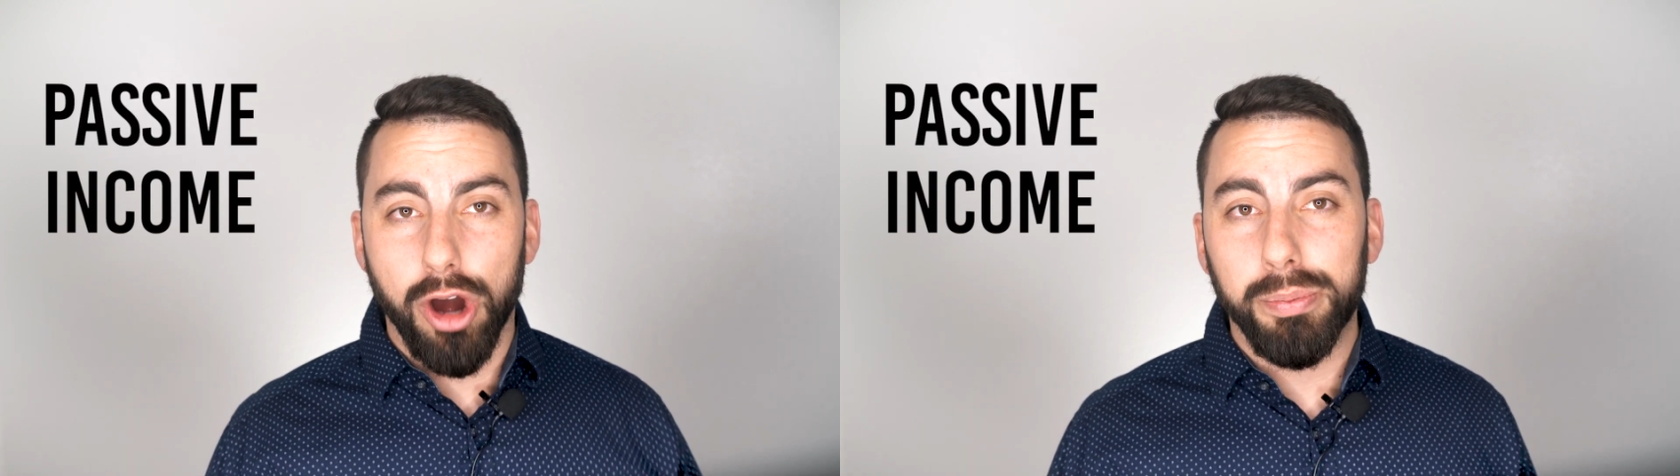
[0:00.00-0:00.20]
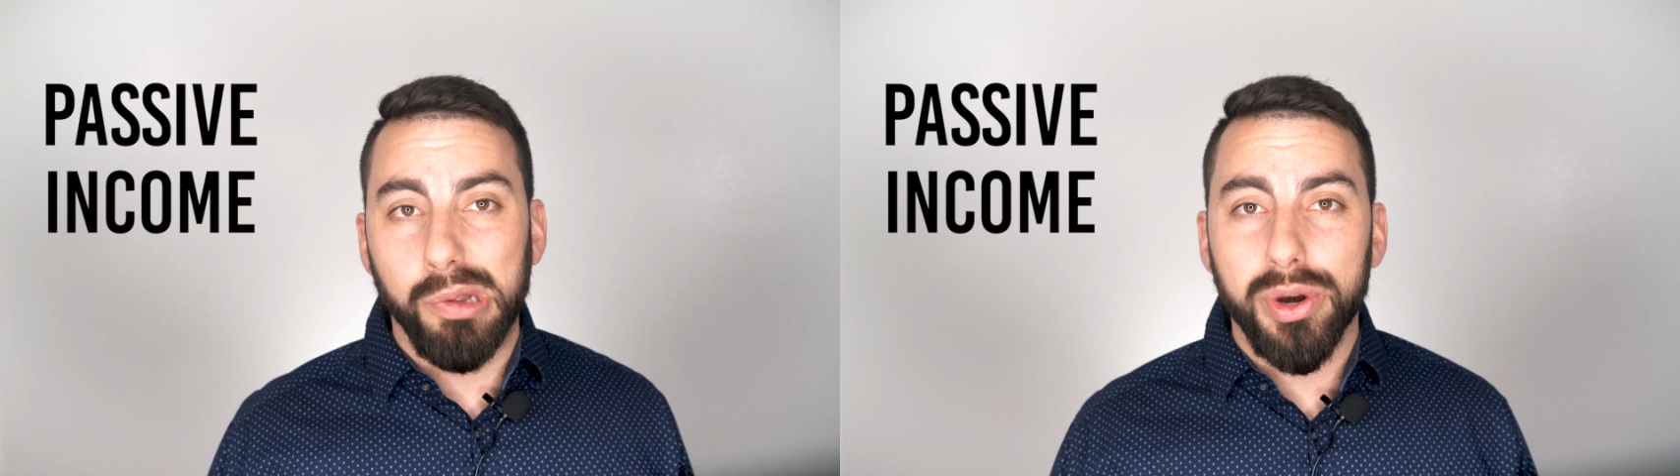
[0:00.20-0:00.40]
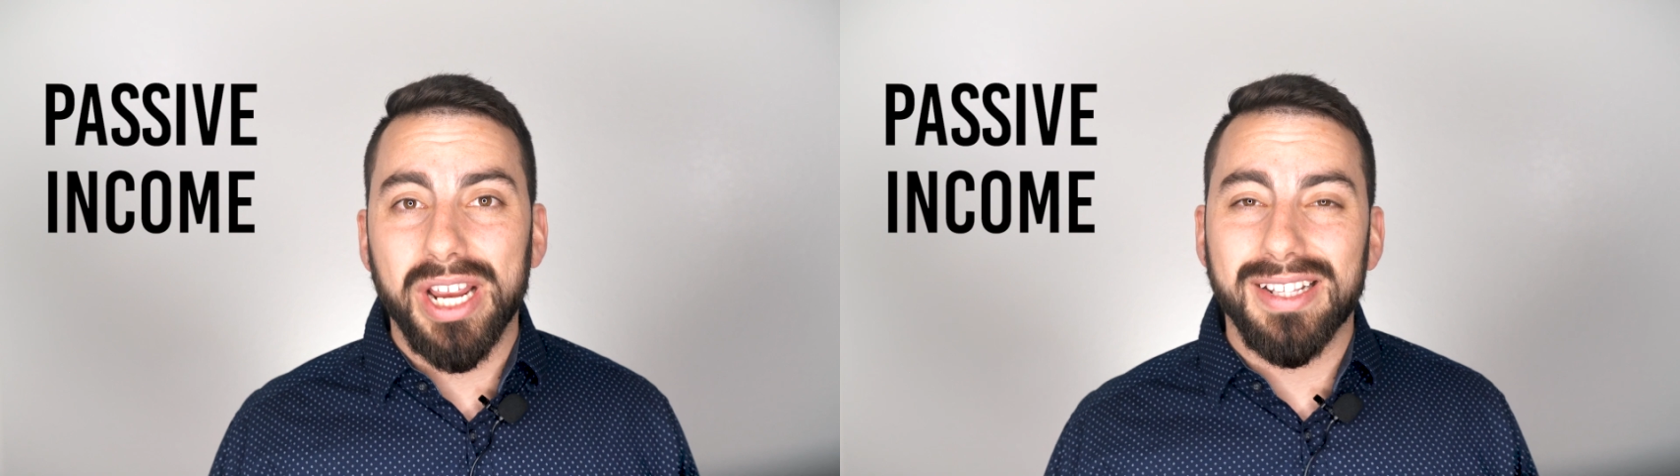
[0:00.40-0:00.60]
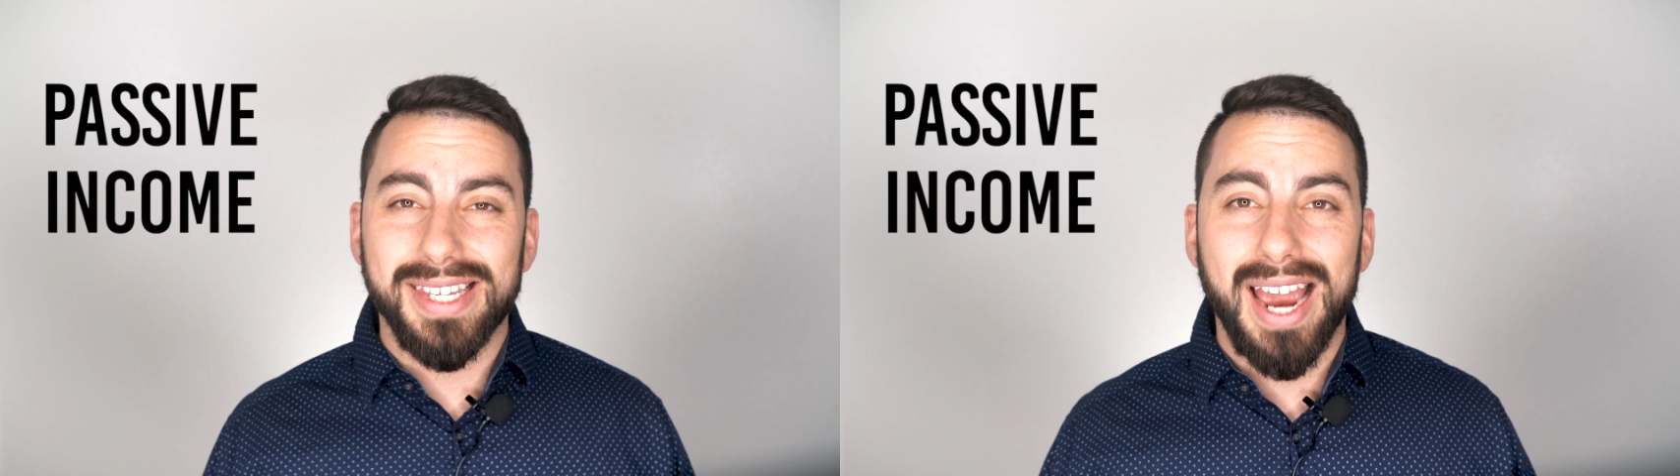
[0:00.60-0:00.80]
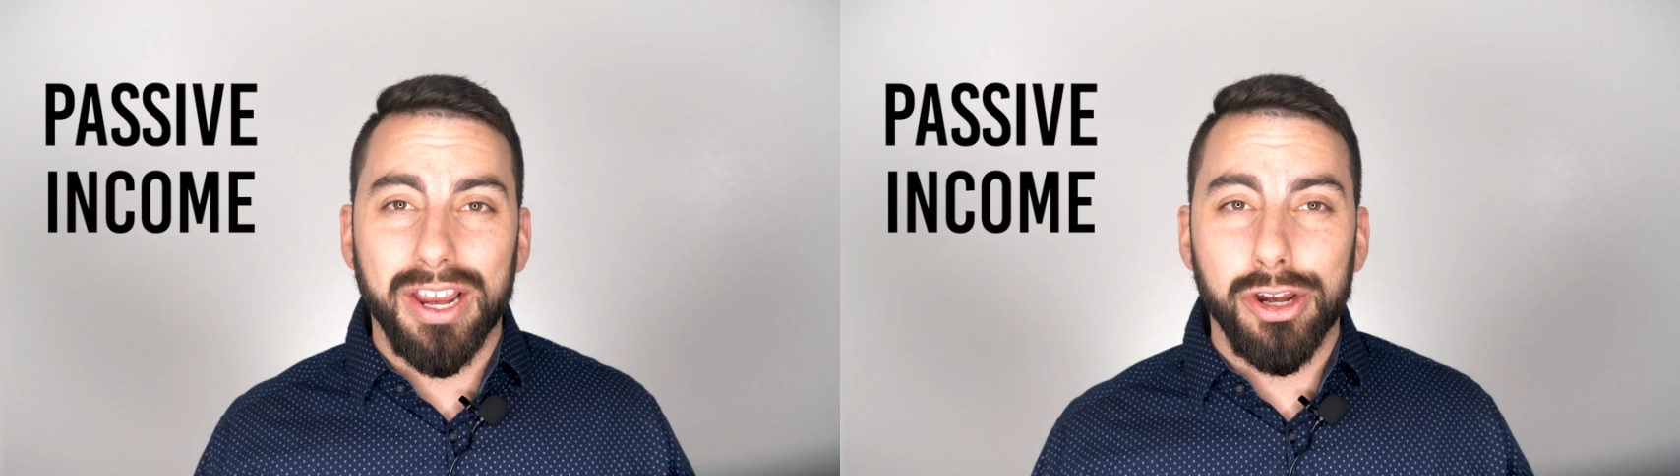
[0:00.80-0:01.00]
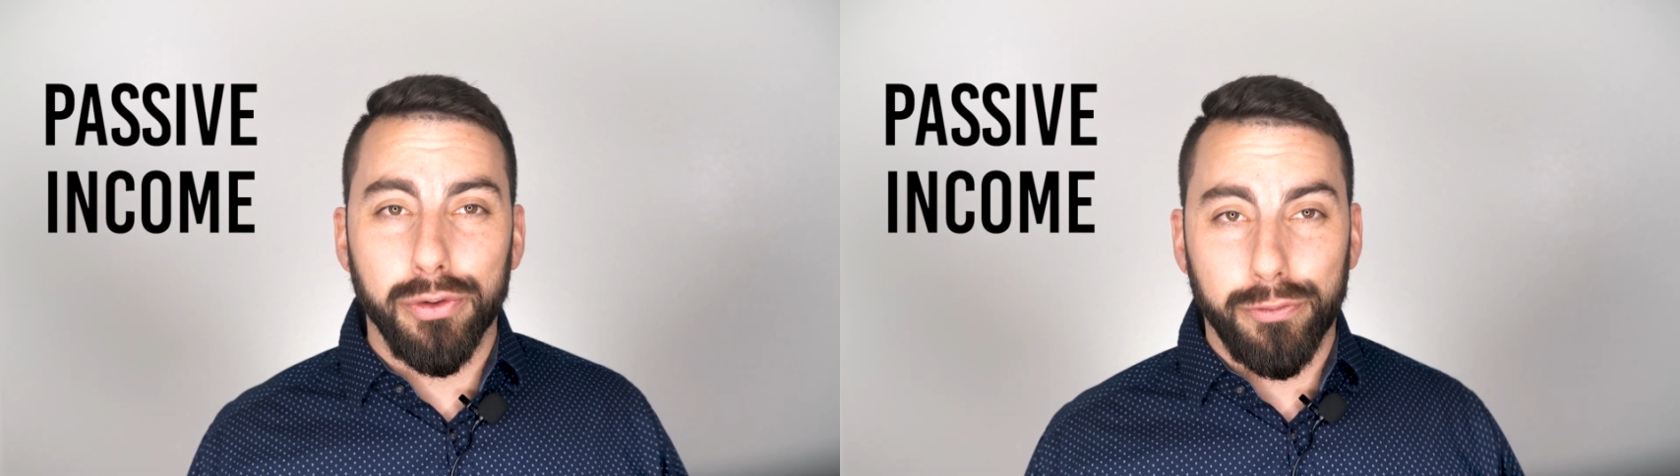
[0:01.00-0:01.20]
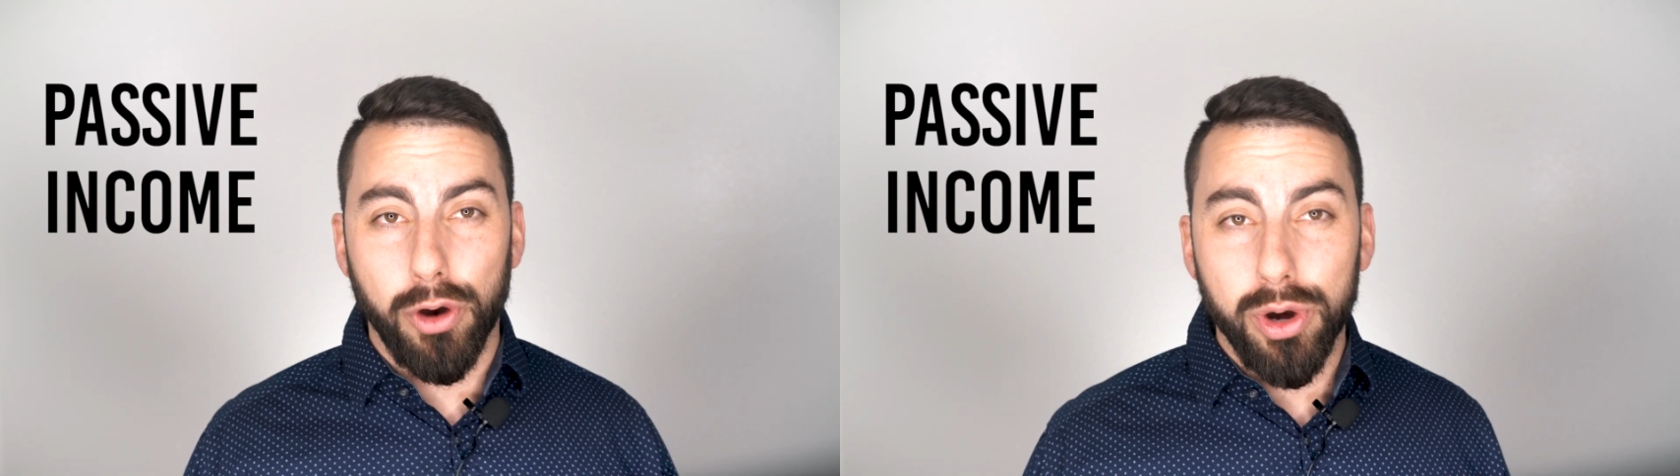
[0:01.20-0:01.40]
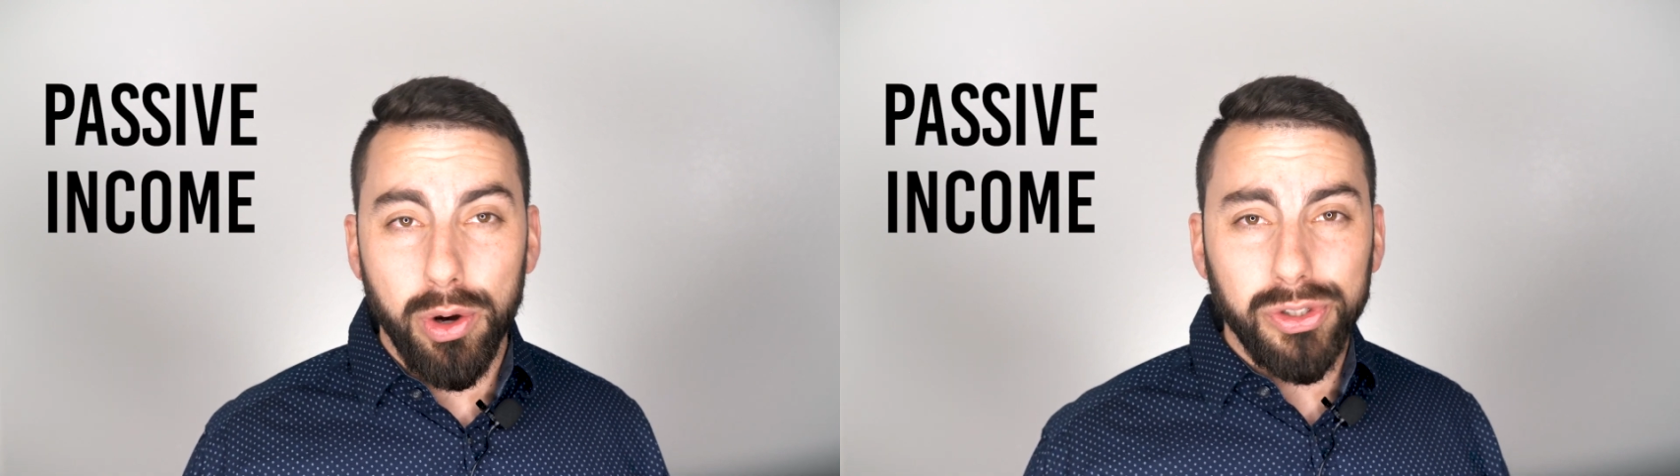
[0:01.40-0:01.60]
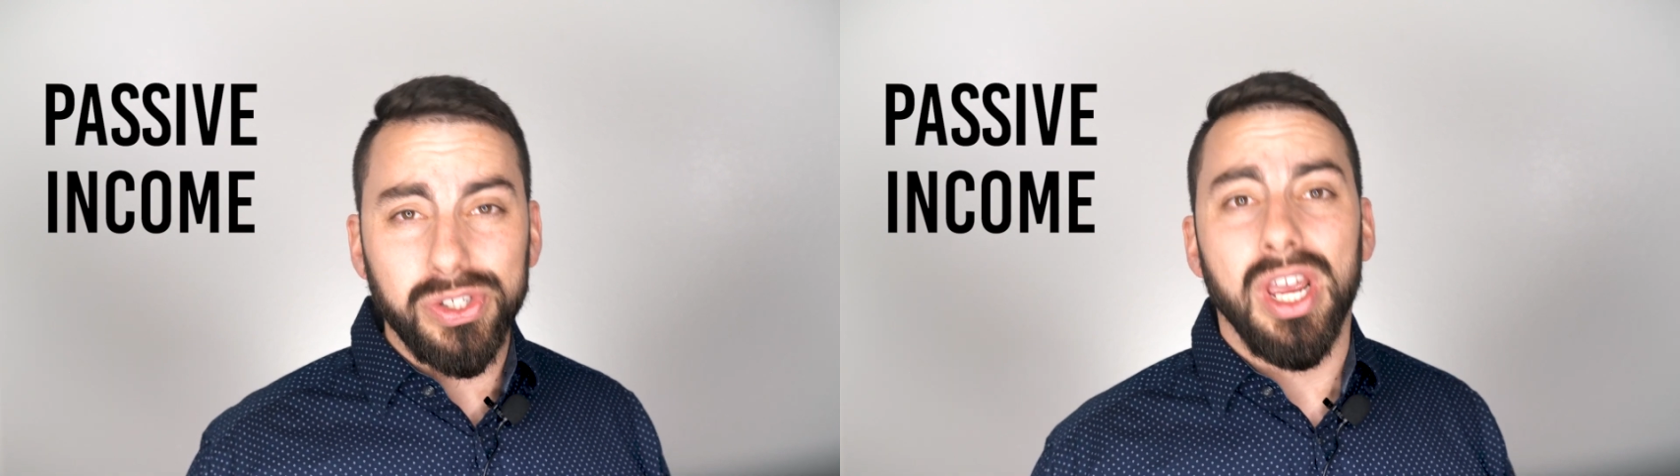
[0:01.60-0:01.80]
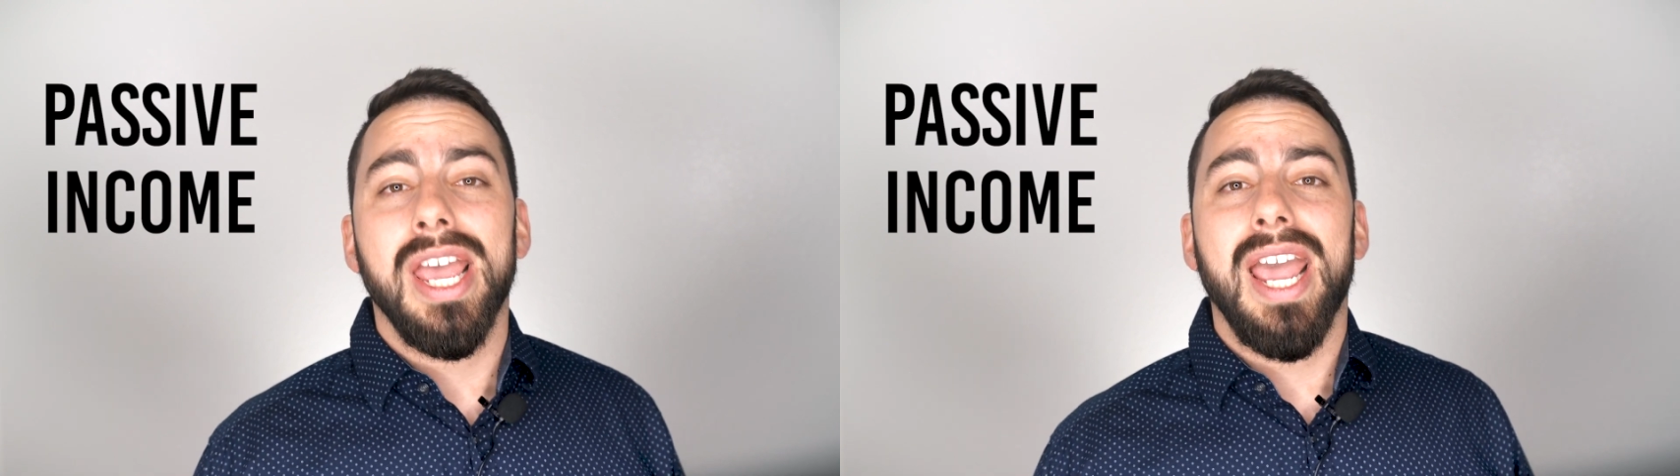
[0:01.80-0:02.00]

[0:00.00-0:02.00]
uploading and tagging your photos,